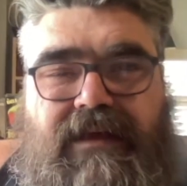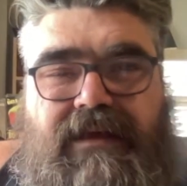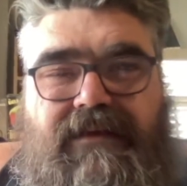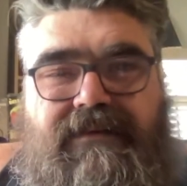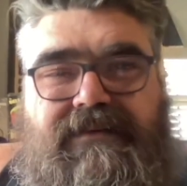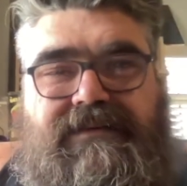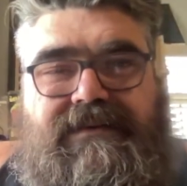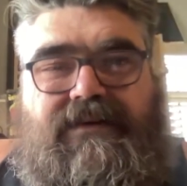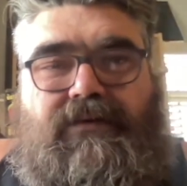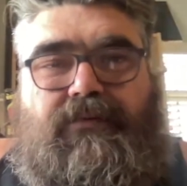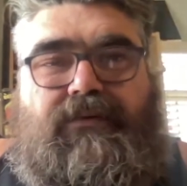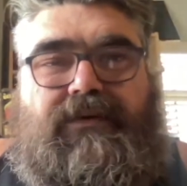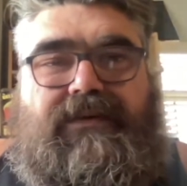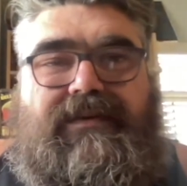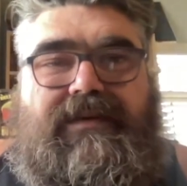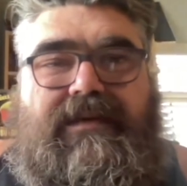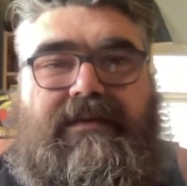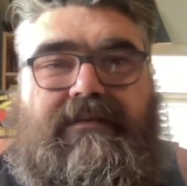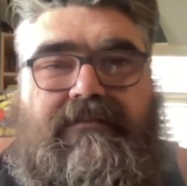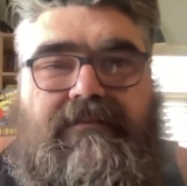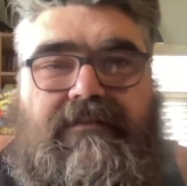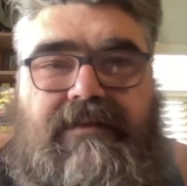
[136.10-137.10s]
and deal with
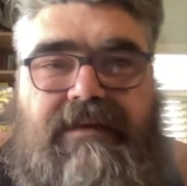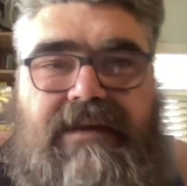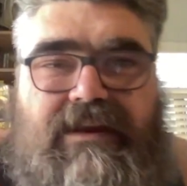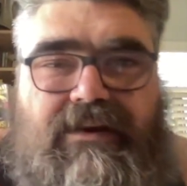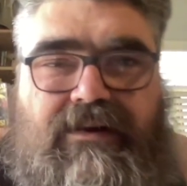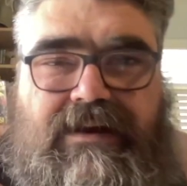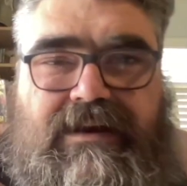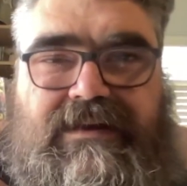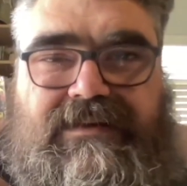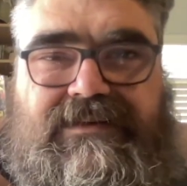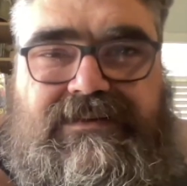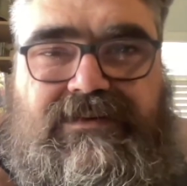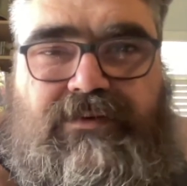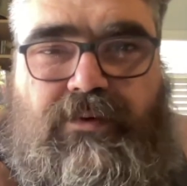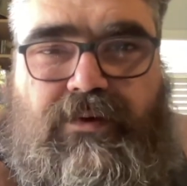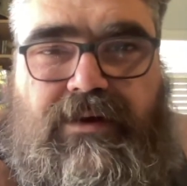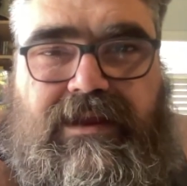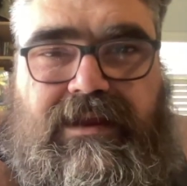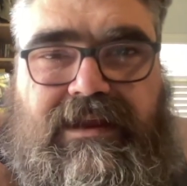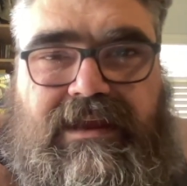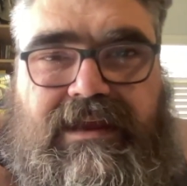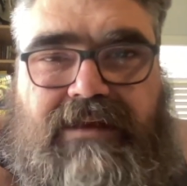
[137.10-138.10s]
it, hearing a
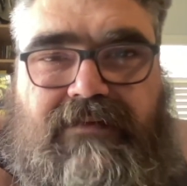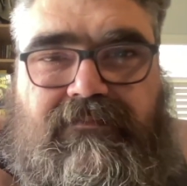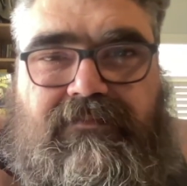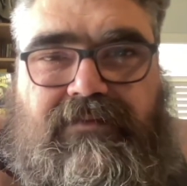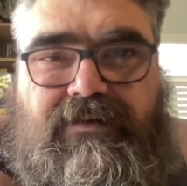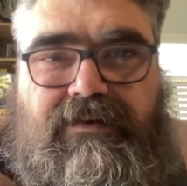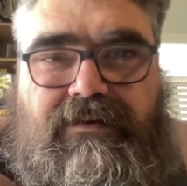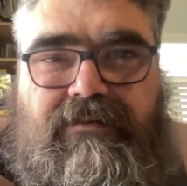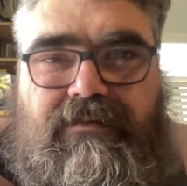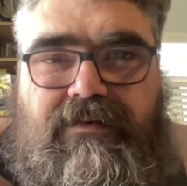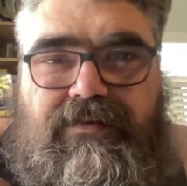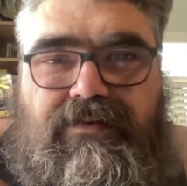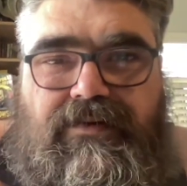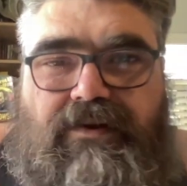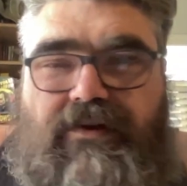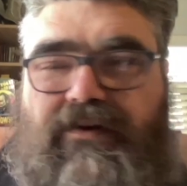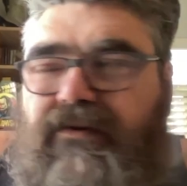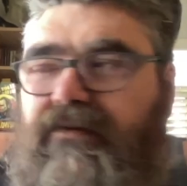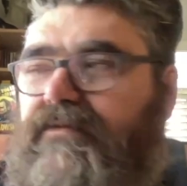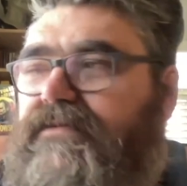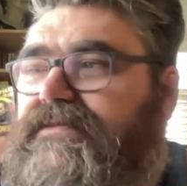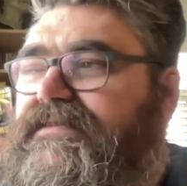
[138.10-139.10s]
story again for a
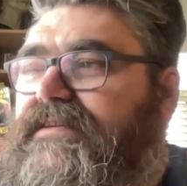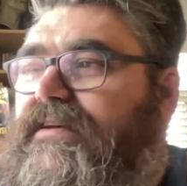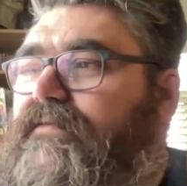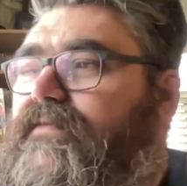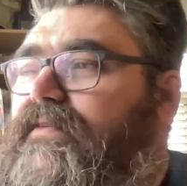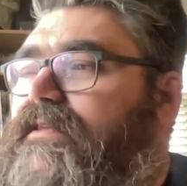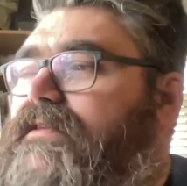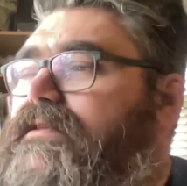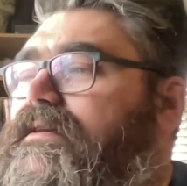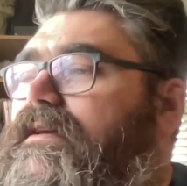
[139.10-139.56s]
third or seventh